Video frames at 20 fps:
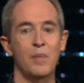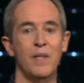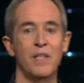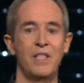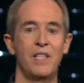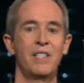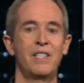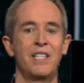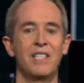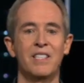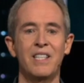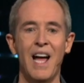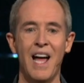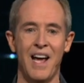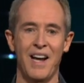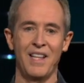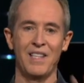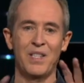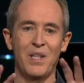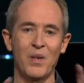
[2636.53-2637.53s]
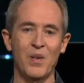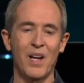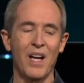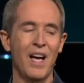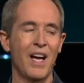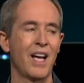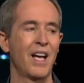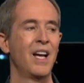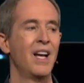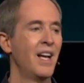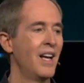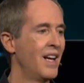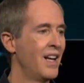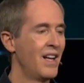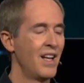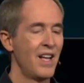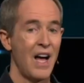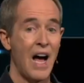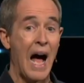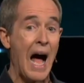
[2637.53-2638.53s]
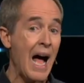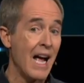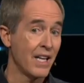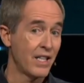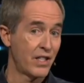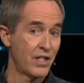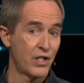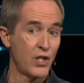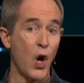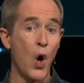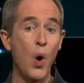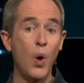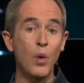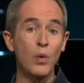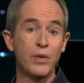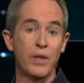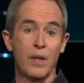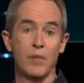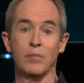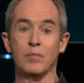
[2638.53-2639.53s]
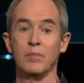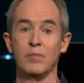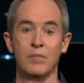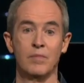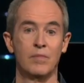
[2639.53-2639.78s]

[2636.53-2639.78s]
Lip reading: me, and she says, Dad, it's okay. I told him.